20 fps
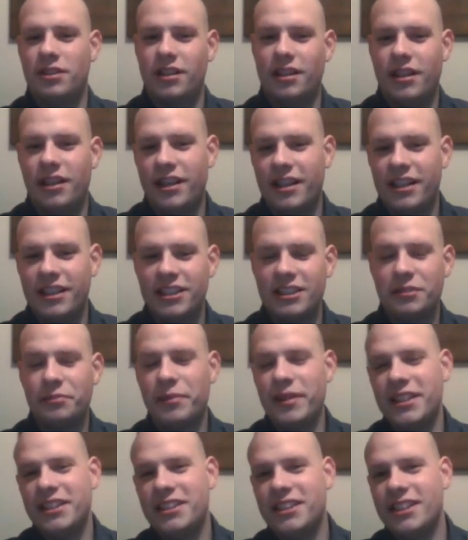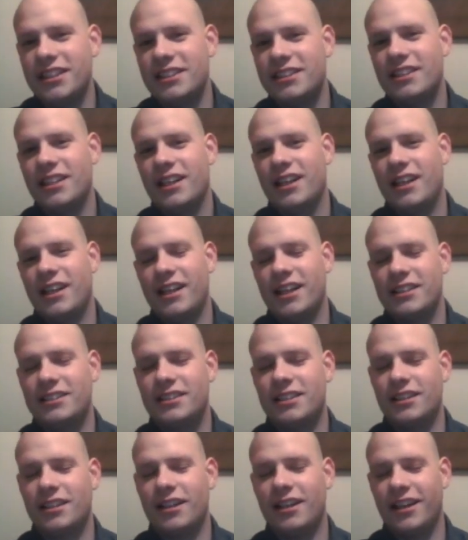His species
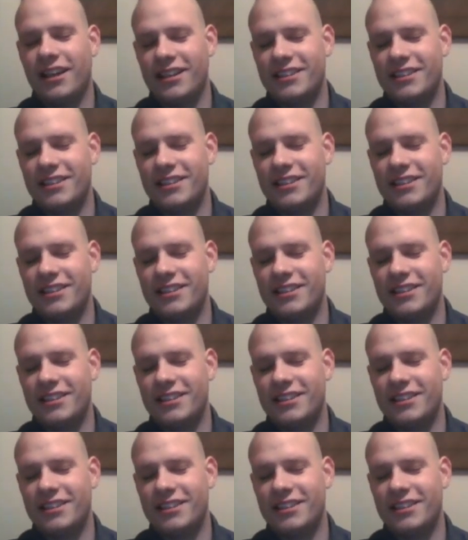is